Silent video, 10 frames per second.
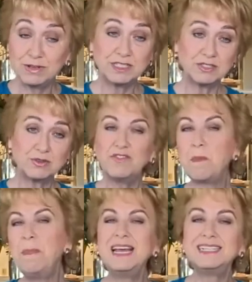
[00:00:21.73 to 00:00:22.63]
sort of a
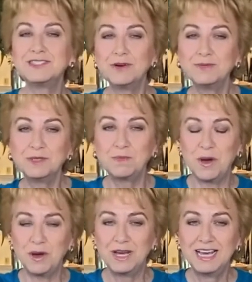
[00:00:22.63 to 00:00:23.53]
pit stop
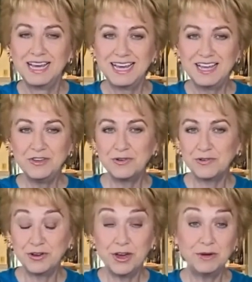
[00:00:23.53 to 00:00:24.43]
spa in your
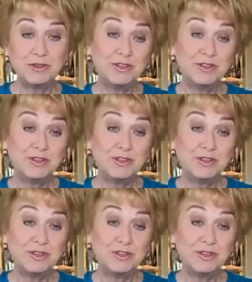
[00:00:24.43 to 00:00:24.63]
own home.